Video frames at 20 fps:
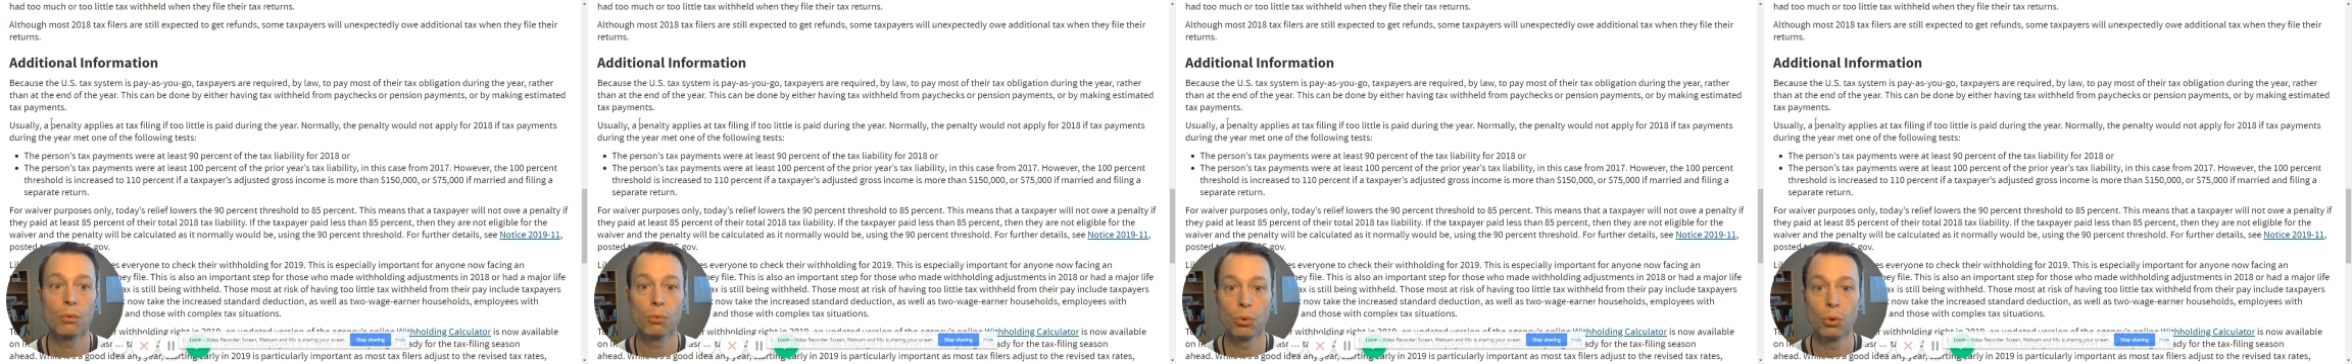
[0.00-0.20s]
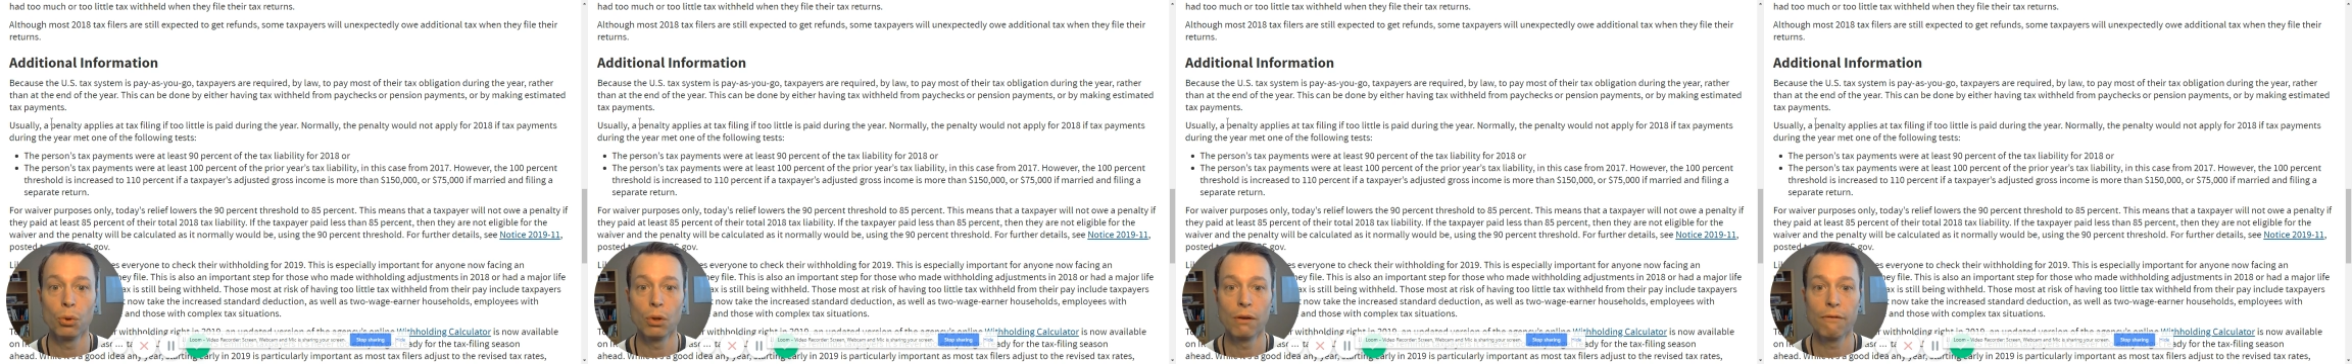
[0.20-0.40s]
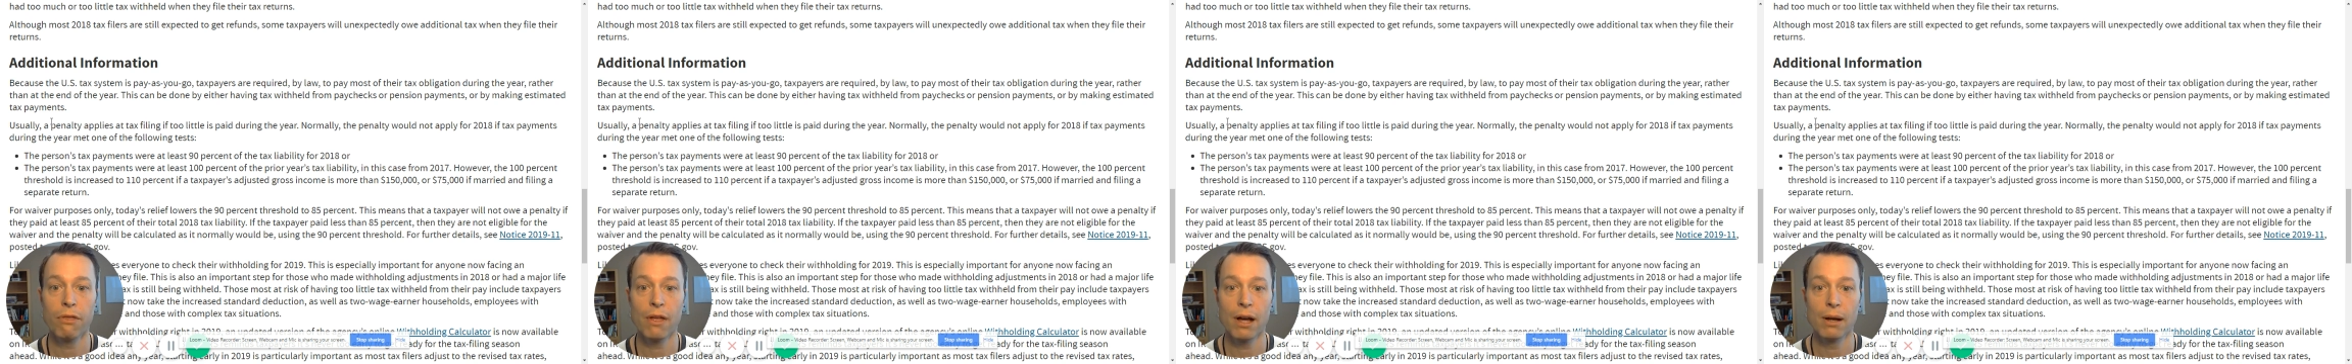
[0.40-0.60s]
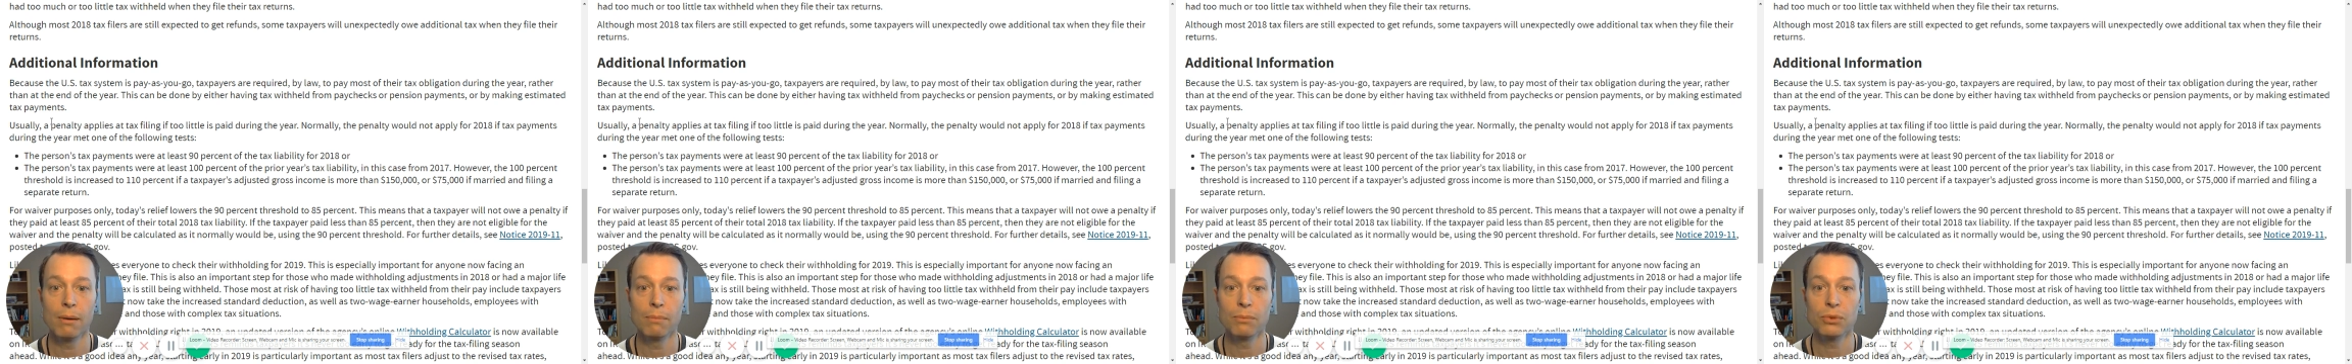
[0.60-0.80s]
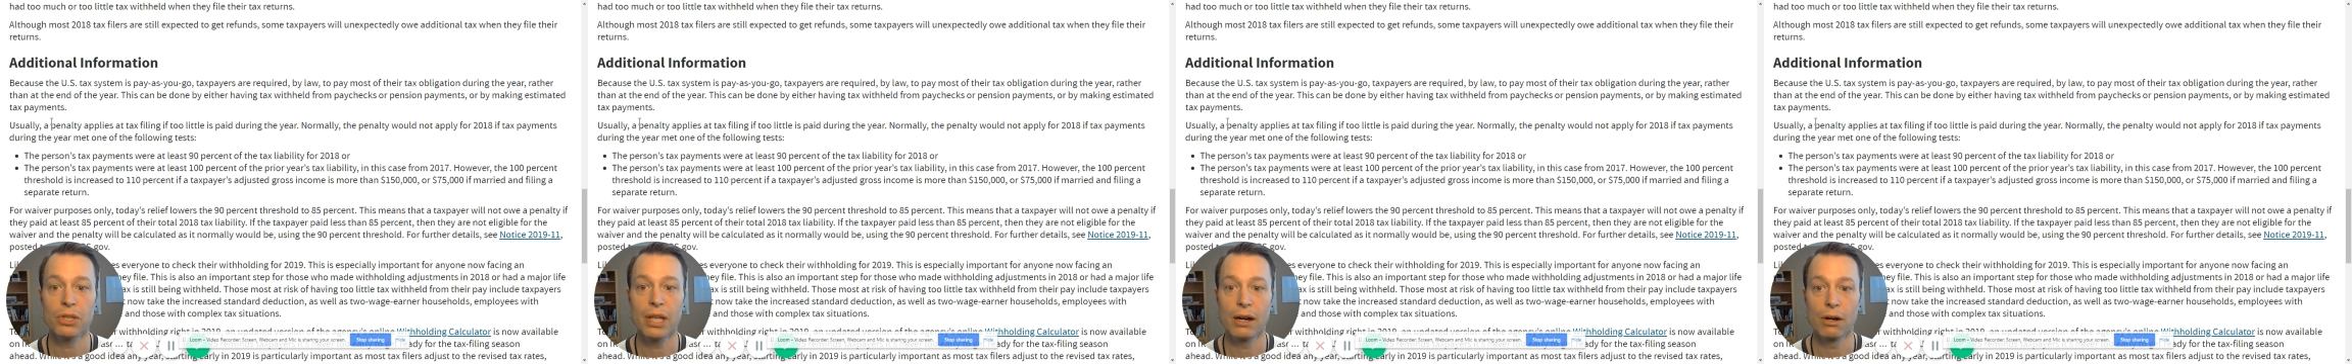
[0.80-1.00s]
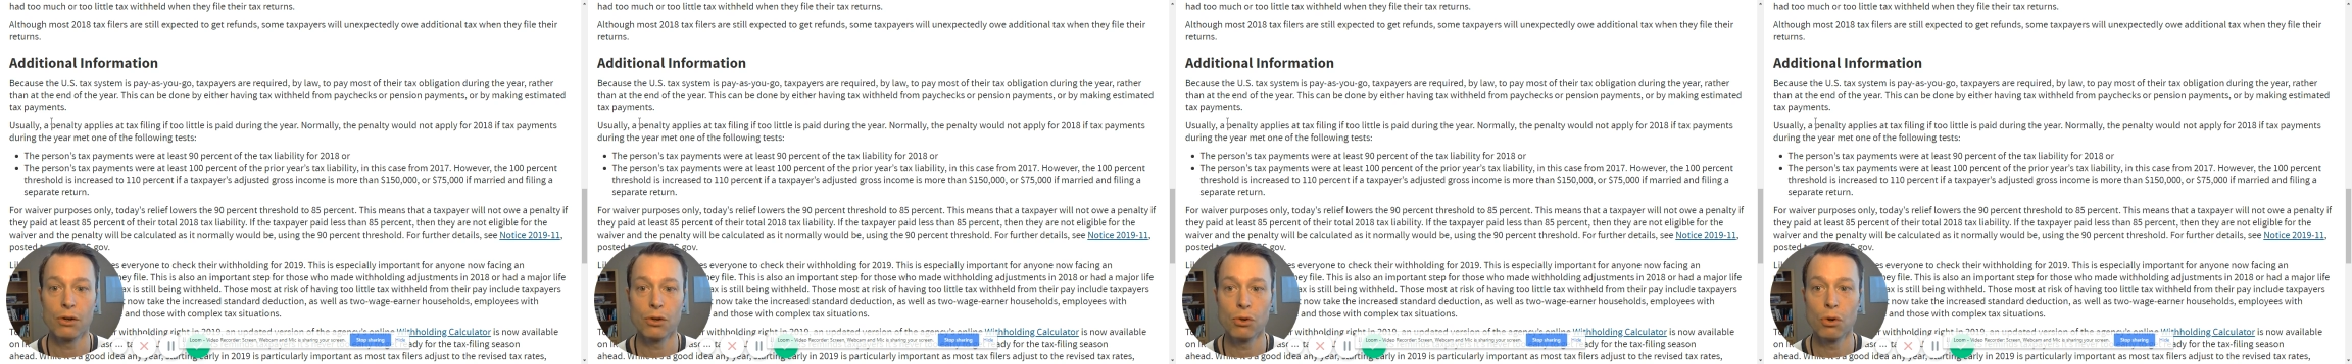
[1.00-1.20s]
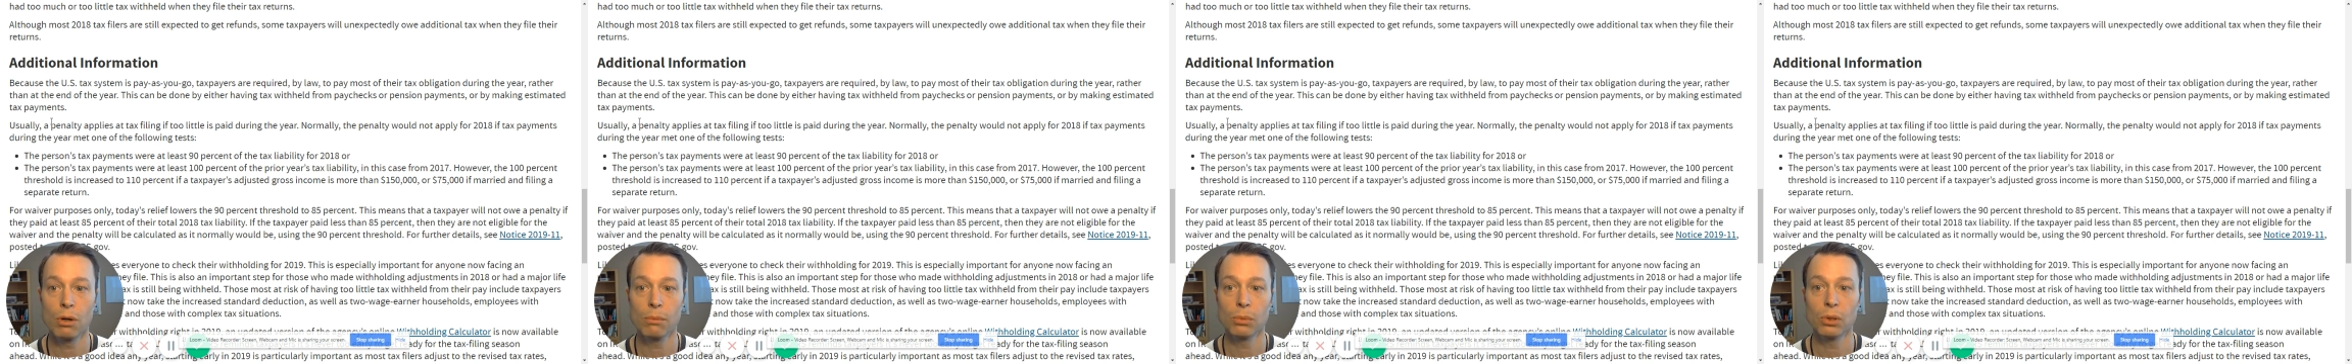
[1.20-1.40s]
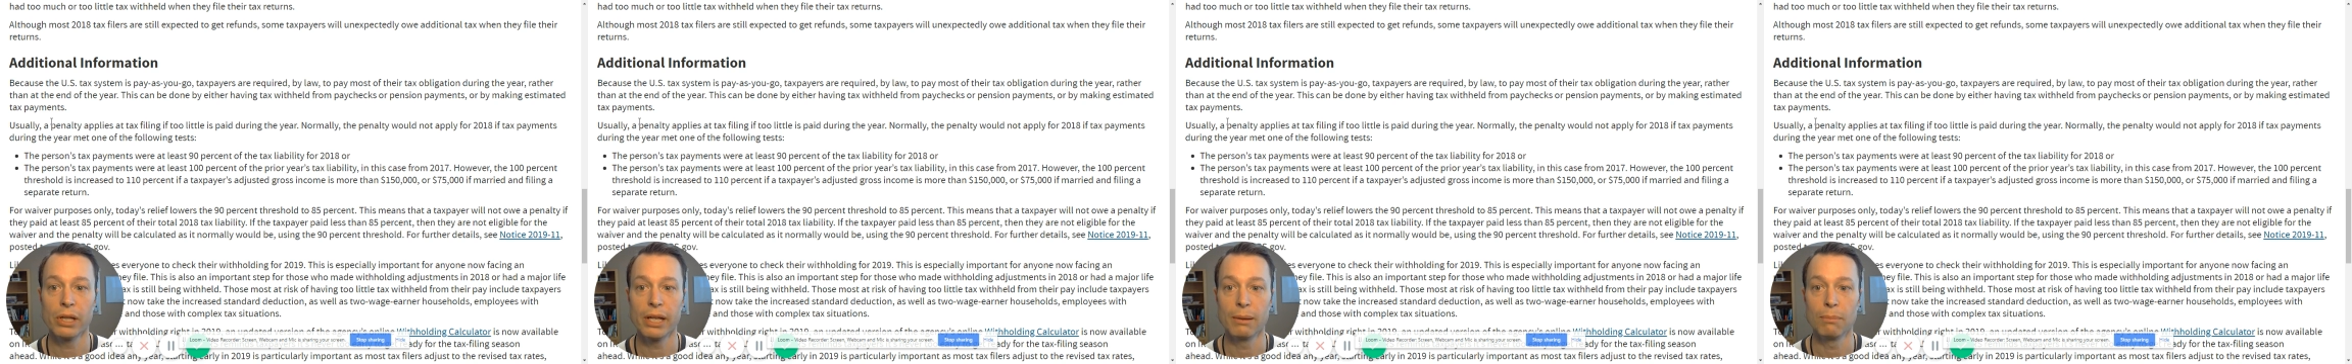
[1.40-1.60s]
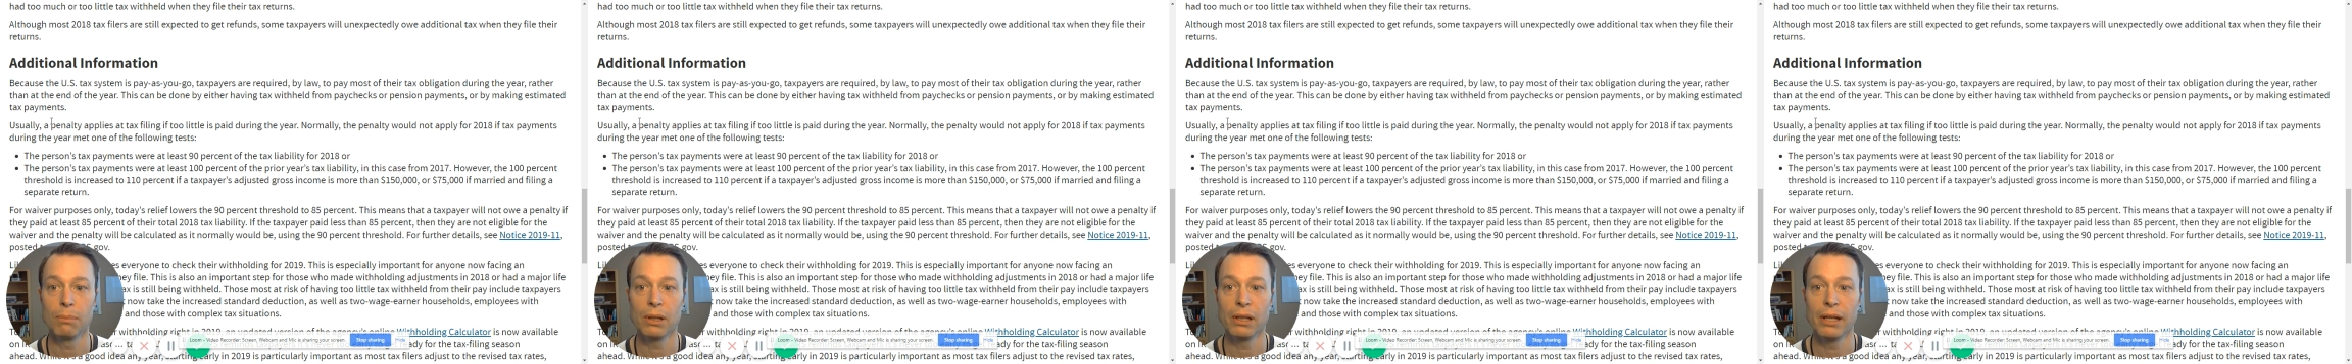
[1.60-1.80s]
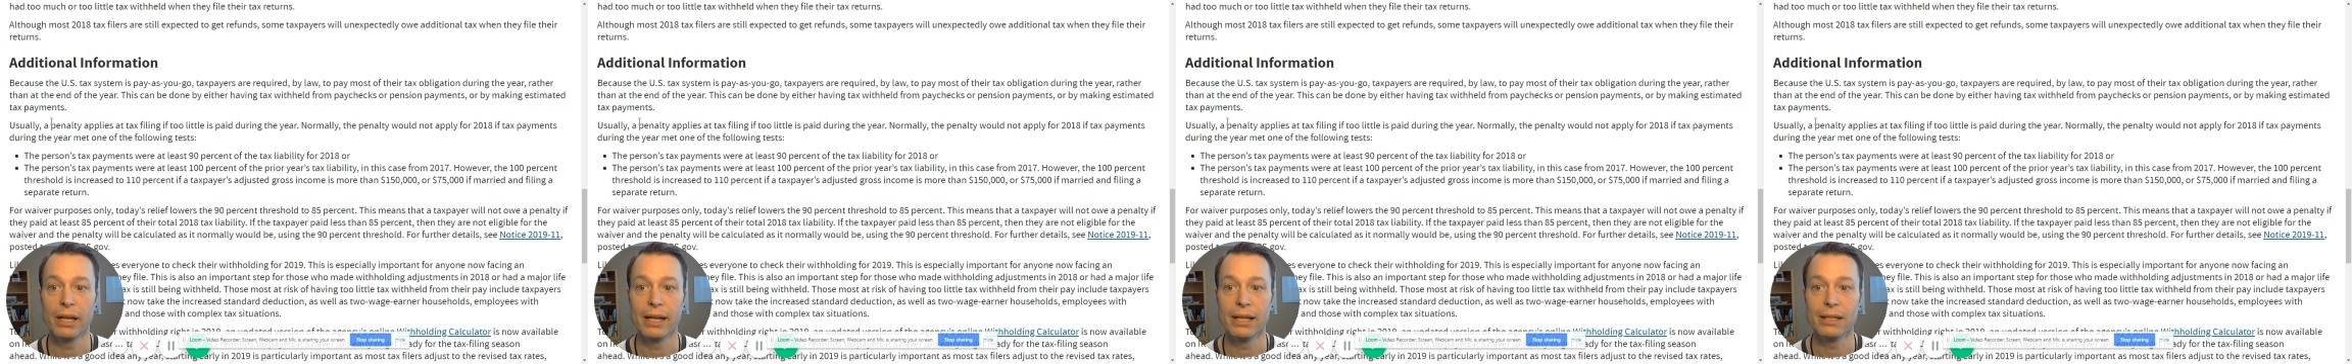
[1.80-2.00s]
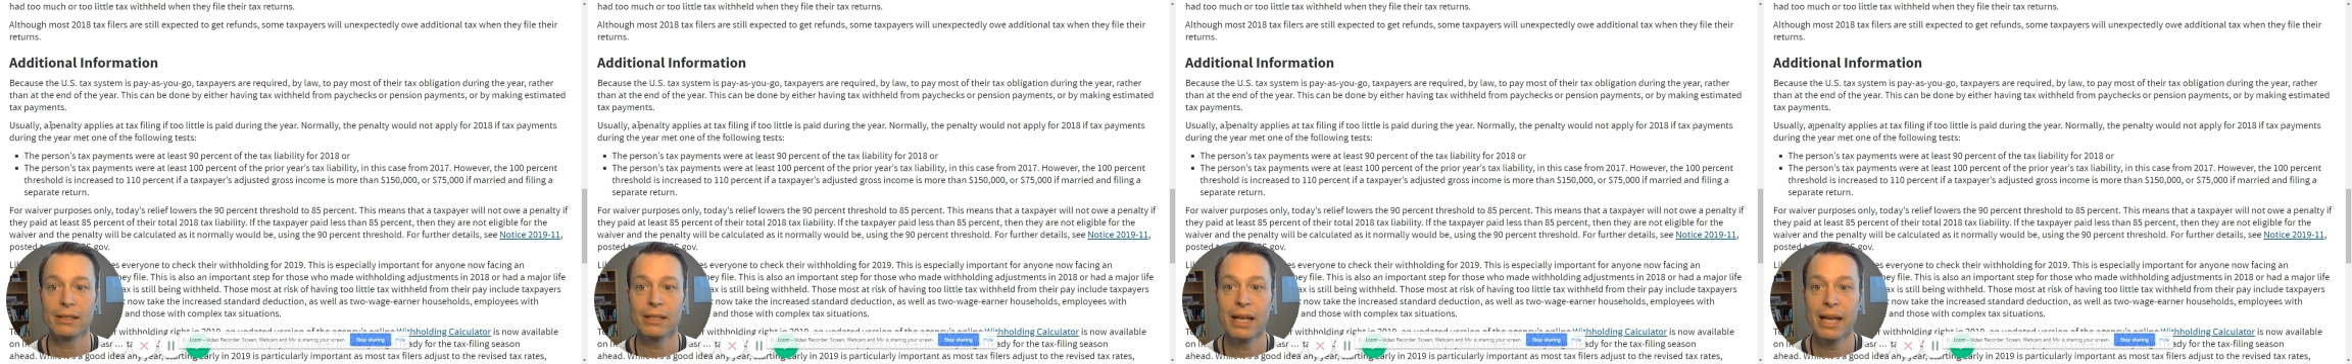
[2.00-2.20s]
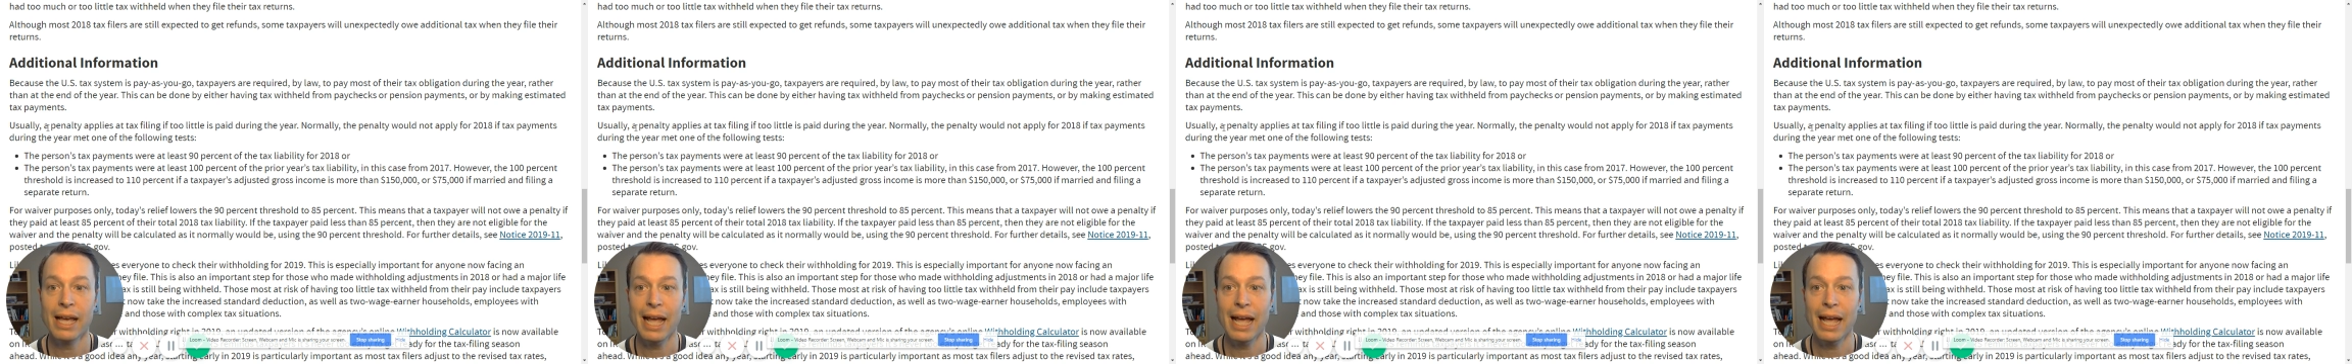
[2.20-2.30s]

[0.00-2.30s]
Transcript: rule of thumbs that are normally in place.